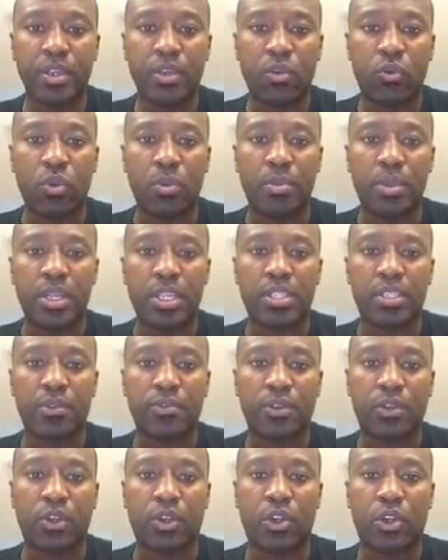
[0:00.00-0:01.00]
Women need to
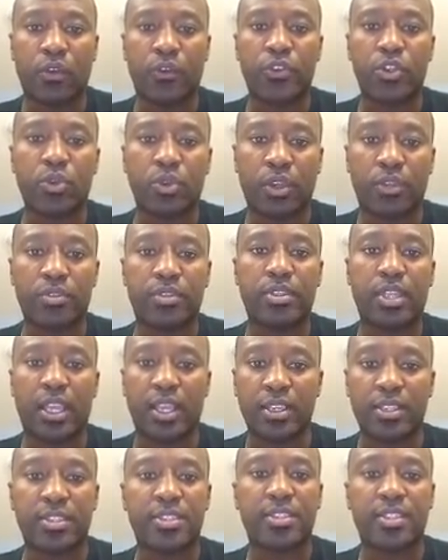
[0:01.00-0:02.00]
feel loved to have
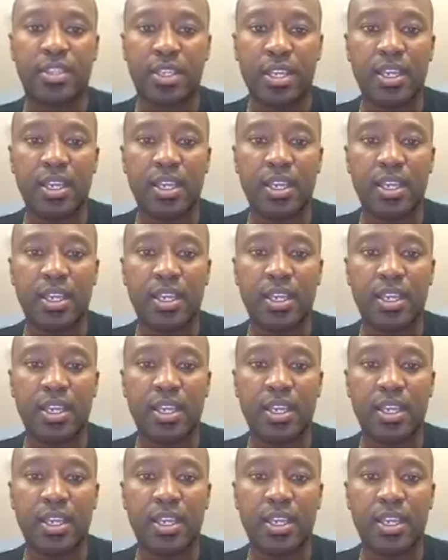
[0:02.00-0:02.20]
sex.